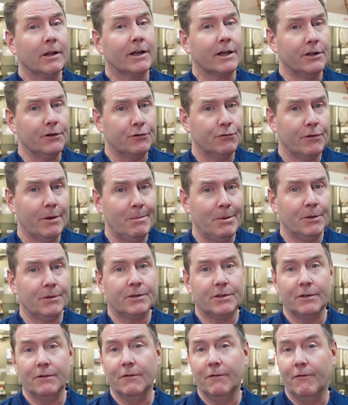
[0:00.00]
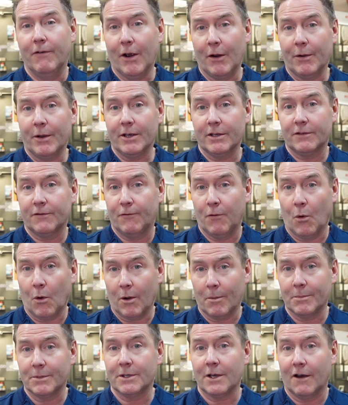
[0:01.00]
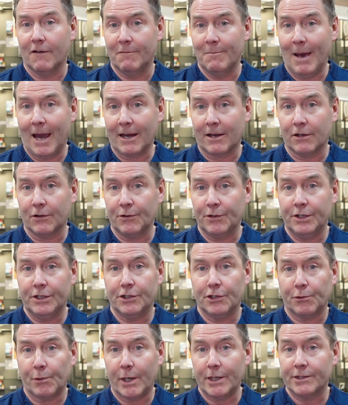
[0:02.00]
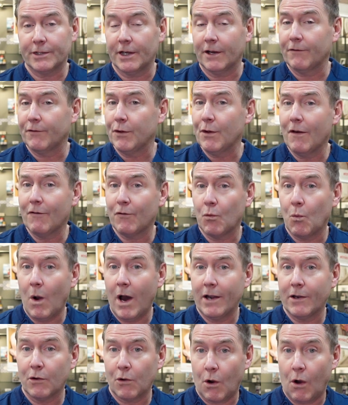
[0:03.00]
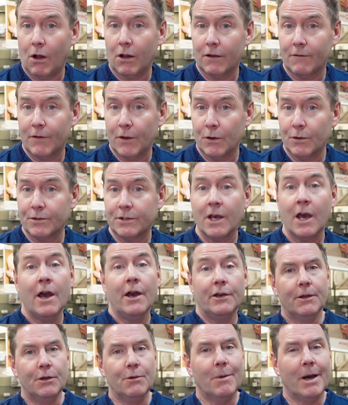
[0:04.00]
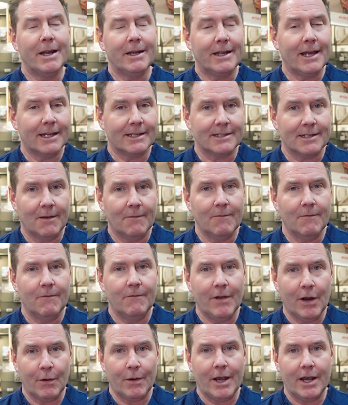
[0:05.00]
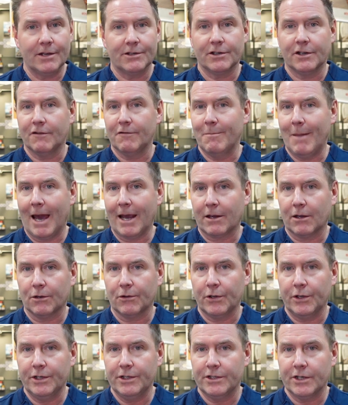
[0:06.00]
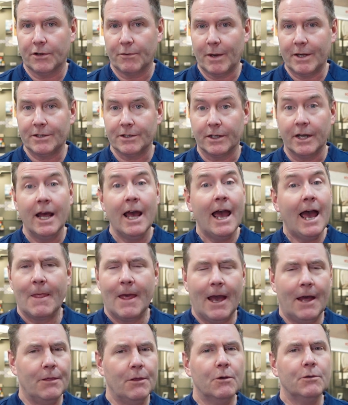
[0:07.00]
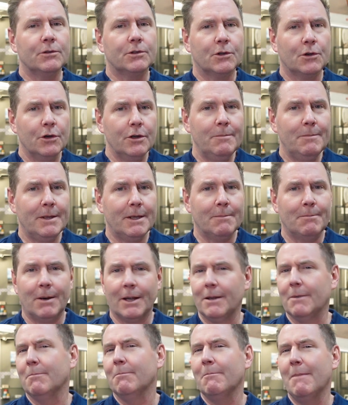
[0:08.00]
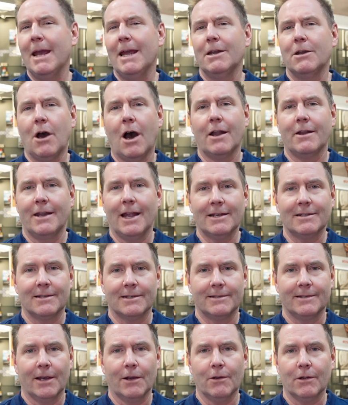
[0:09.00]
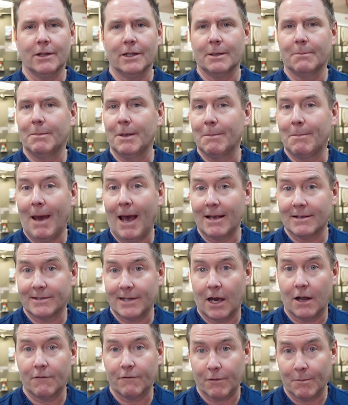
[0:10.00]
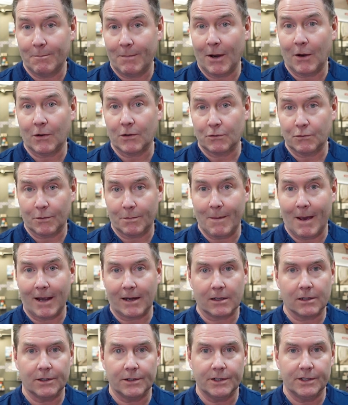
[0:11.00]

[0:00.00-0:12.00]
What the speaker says: contribute to various forms of macular degeneration. If you have one or all of those, you might get some variation of macular degeneration. And those could be, but may not necessarily be passed down from parents with macular